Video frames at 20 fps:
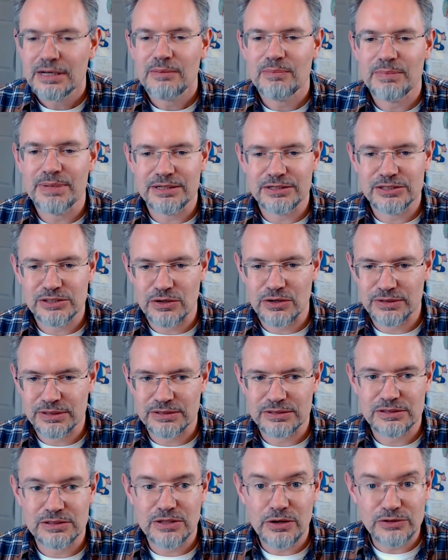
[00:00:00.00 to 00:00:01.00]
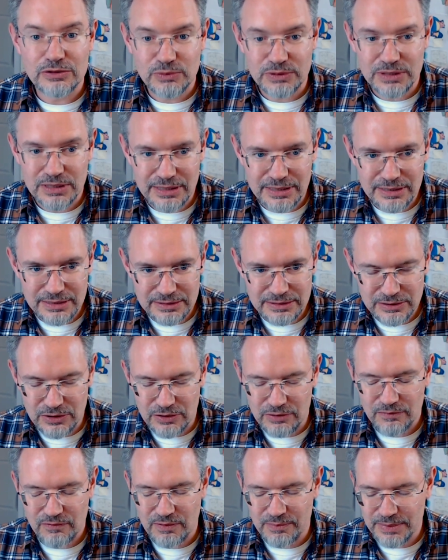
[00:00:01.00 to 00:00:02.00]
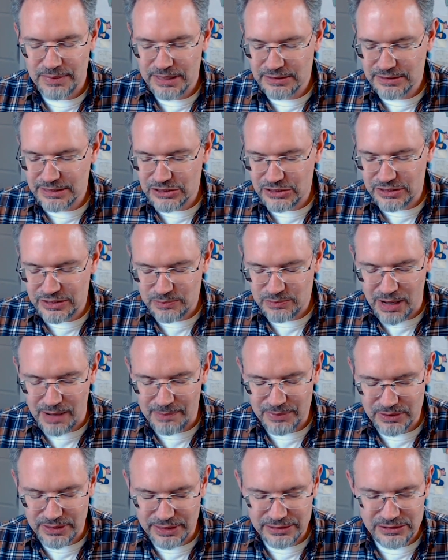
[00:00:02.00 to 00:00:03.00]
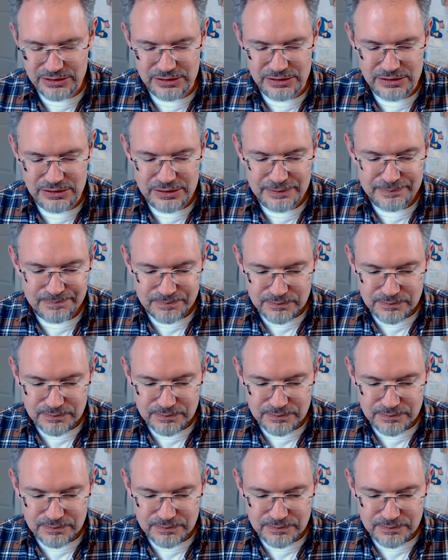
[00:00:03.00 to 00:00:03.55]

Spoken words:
Minnesotans, those with the, from the indigenous populations.